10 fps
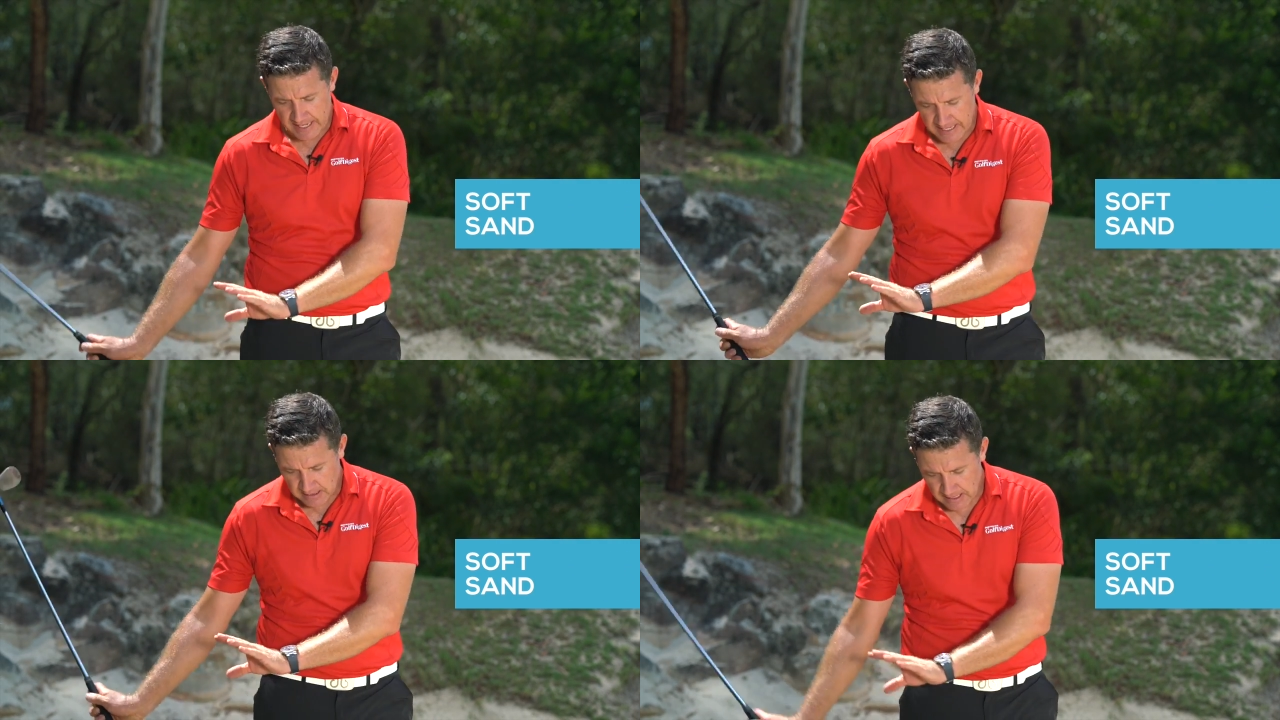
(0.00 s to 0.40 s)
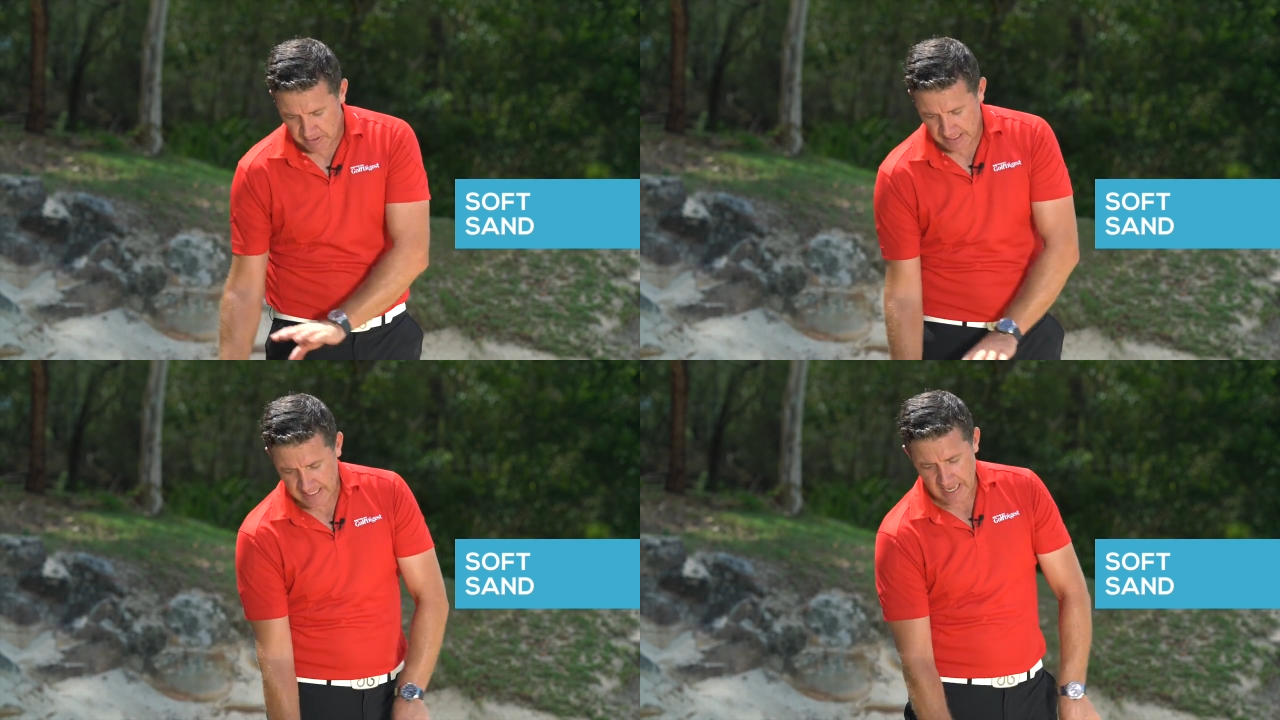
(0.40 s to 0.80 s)
that club
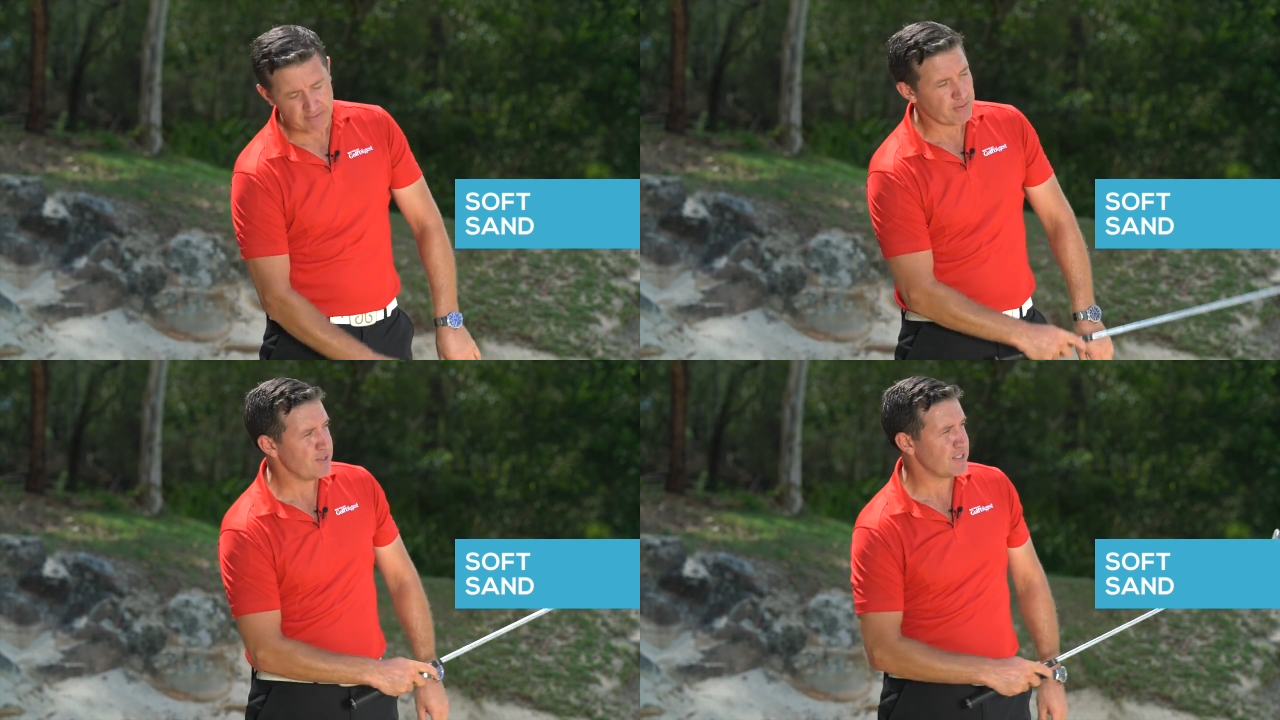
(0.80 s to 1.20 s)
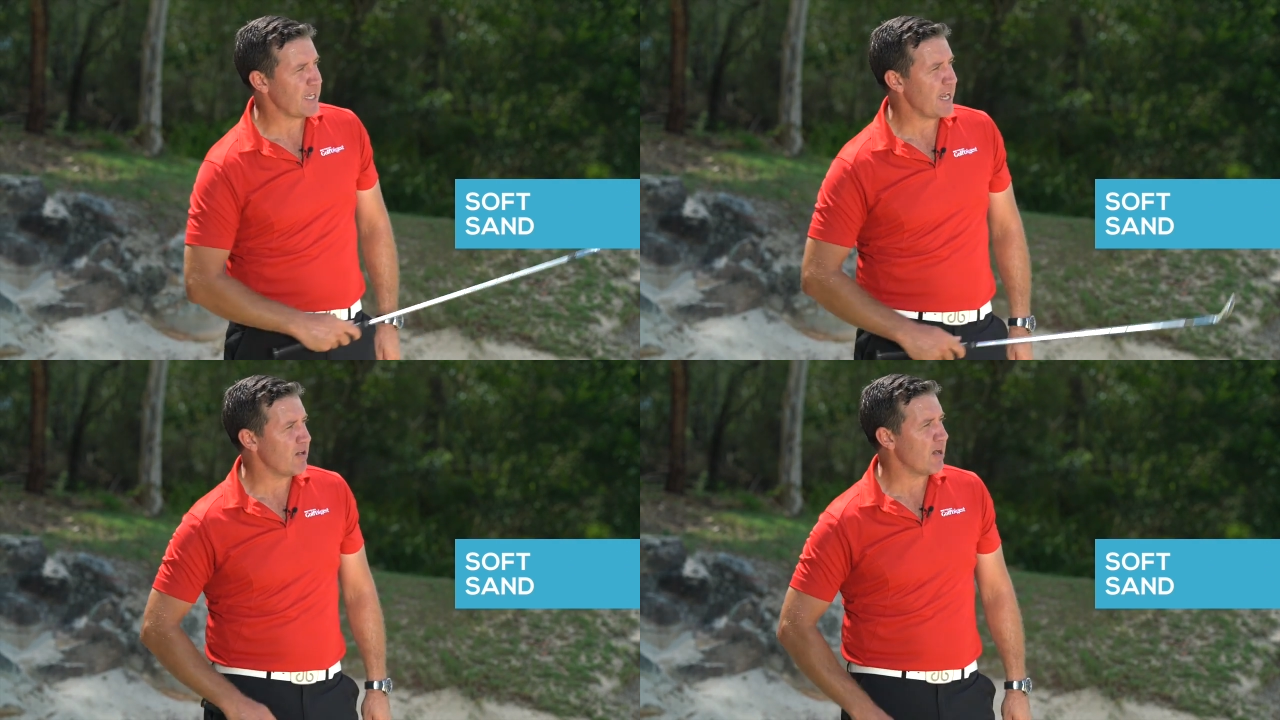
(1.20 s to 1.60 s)
can get through the
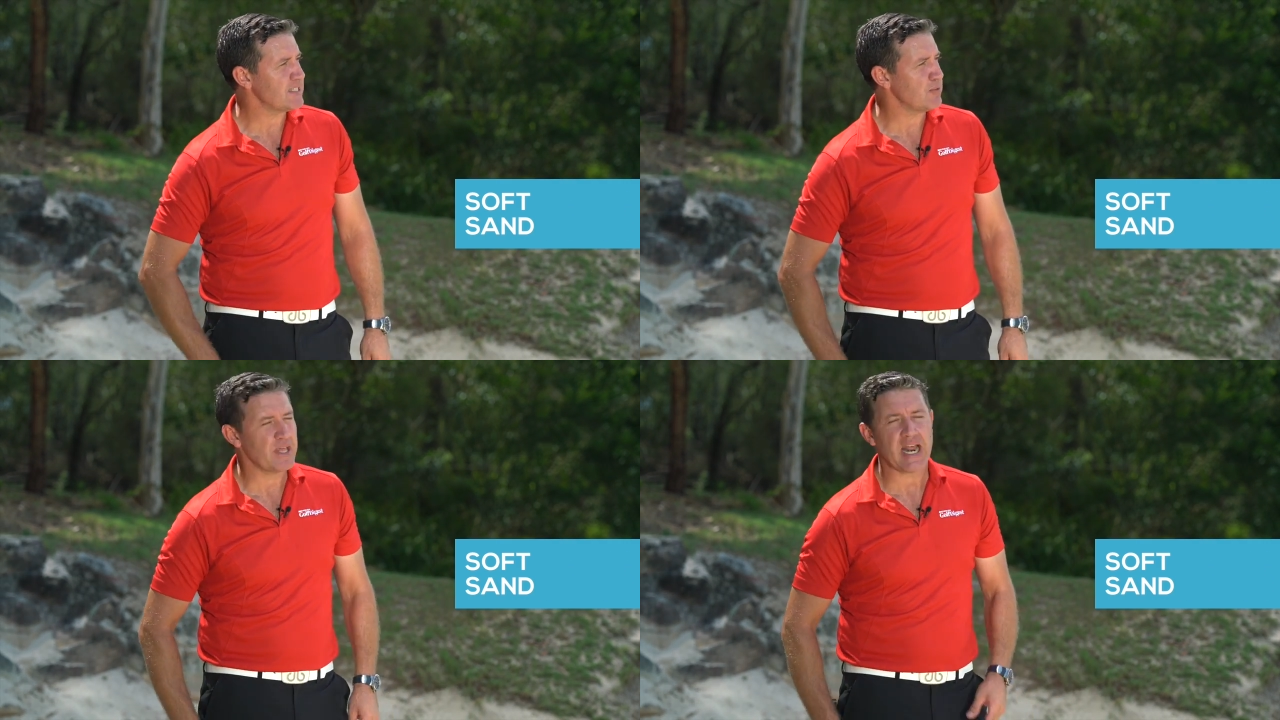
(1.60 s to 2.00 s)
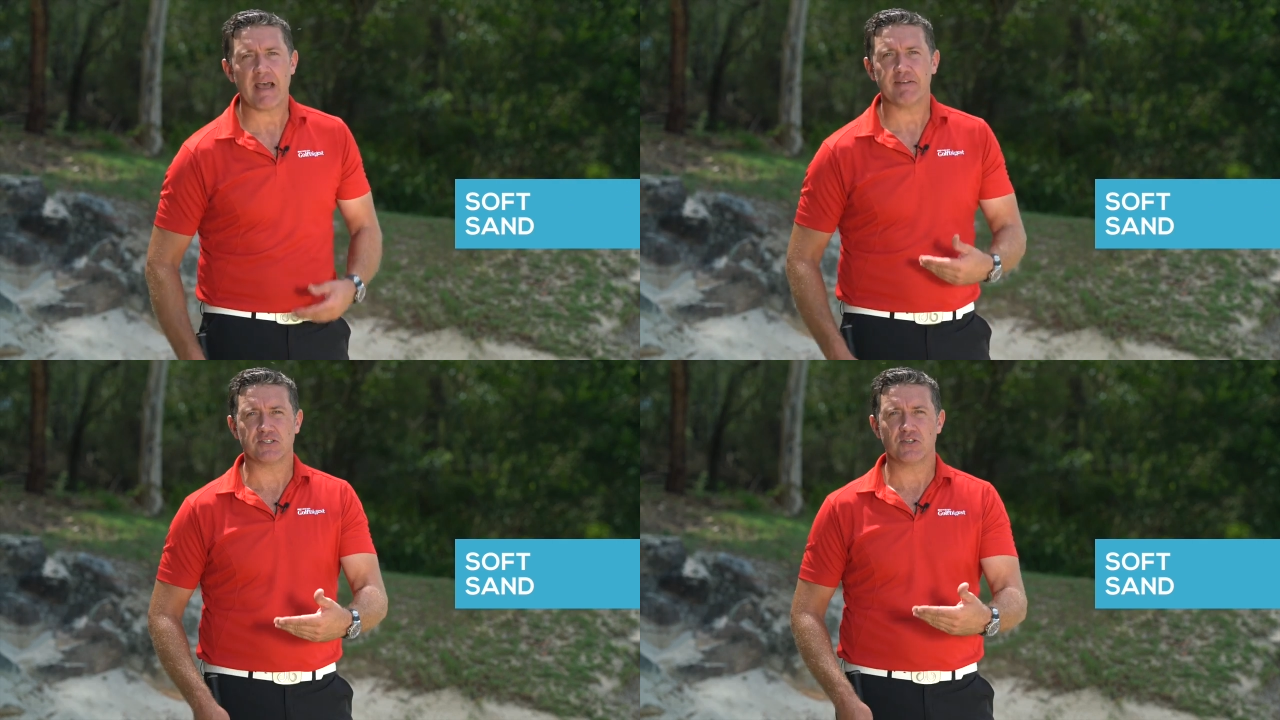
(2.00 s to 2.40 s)
sand nicely without
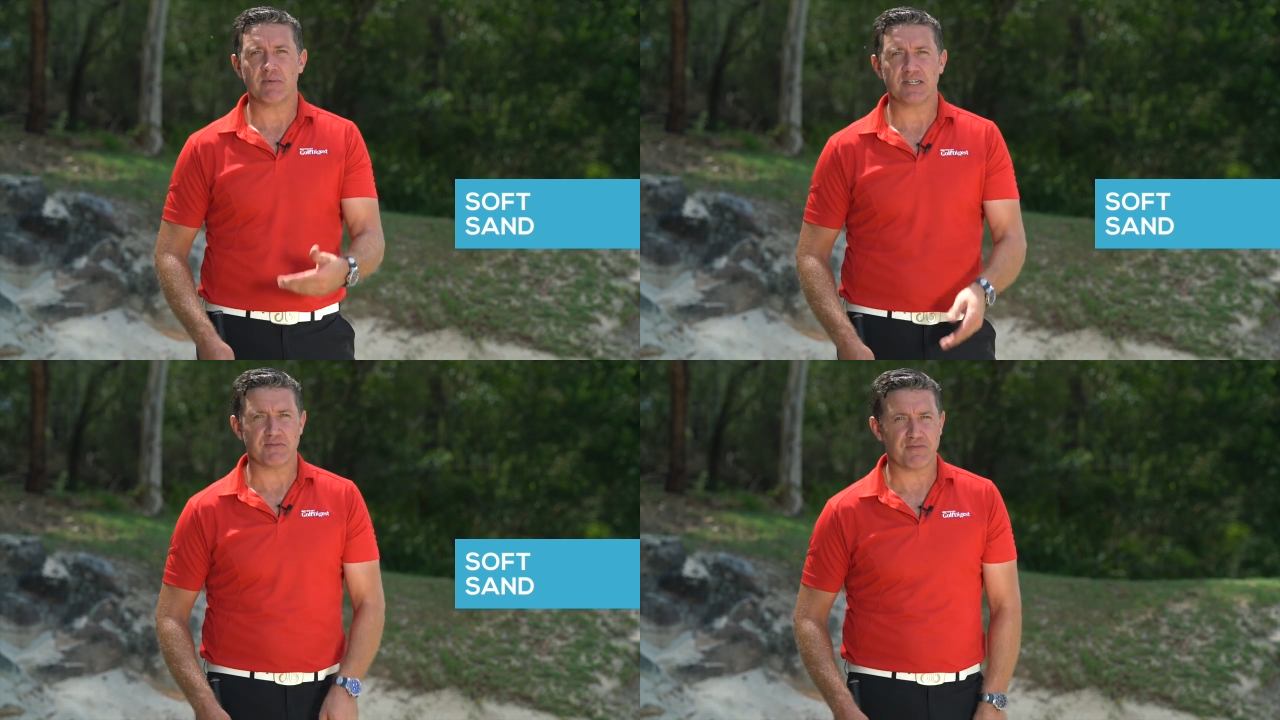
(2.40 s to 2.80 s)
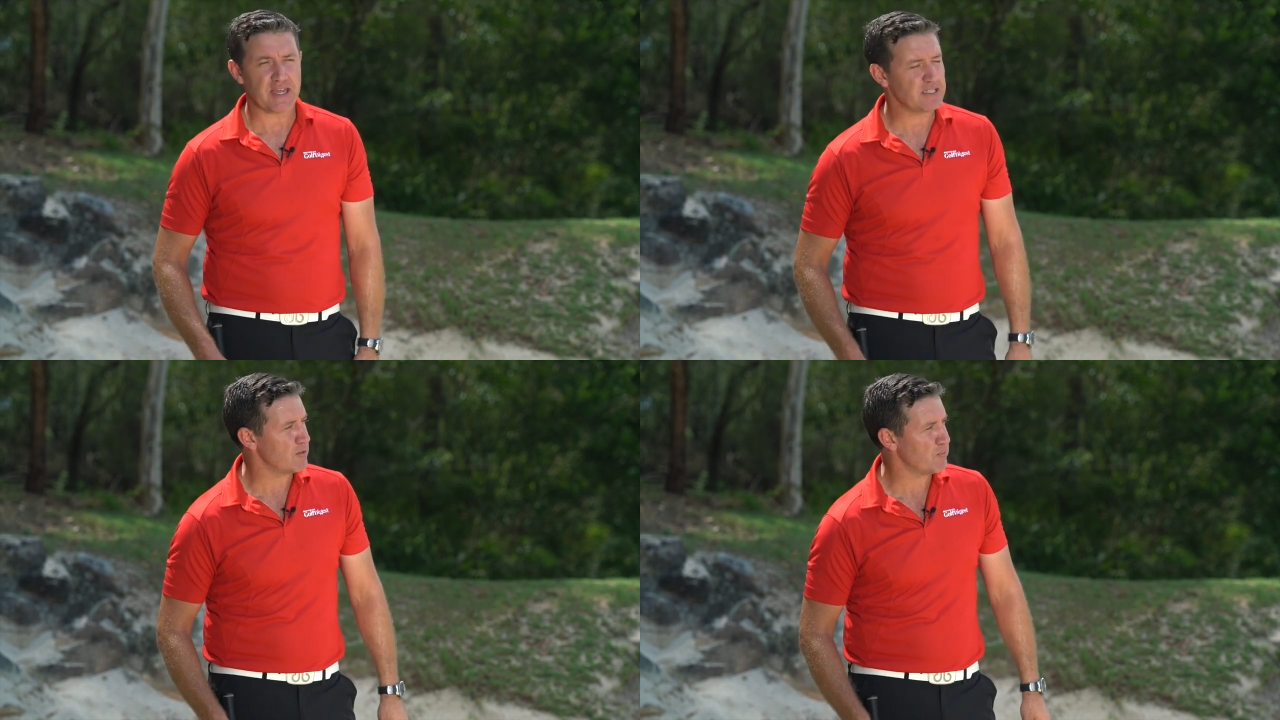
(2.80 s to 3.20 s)
having too much
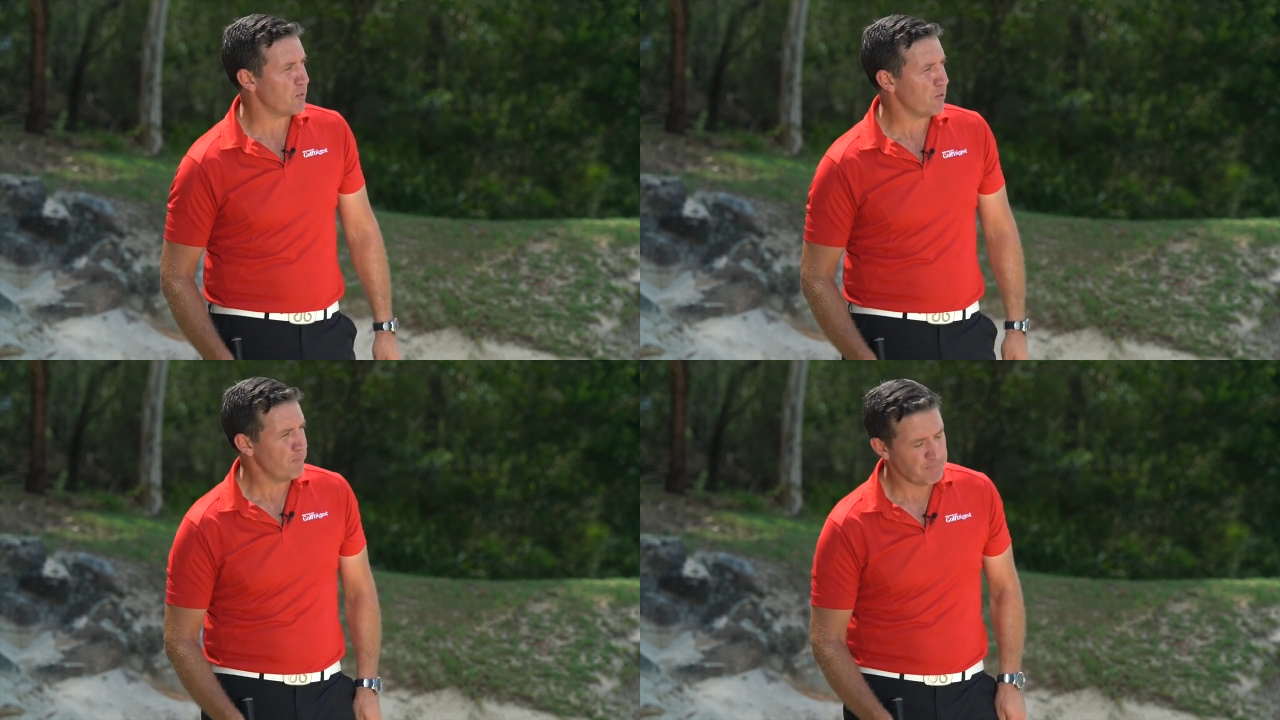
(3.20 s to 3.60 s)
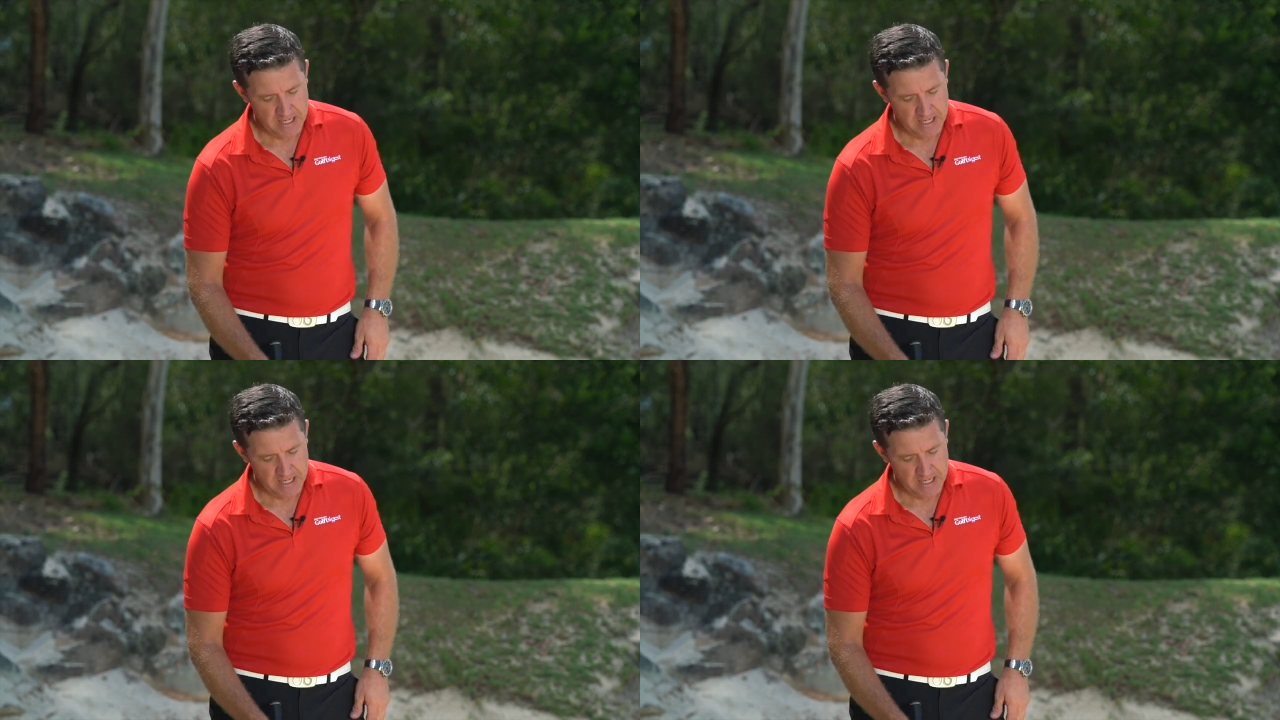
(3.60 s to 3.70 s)
effect at the ball.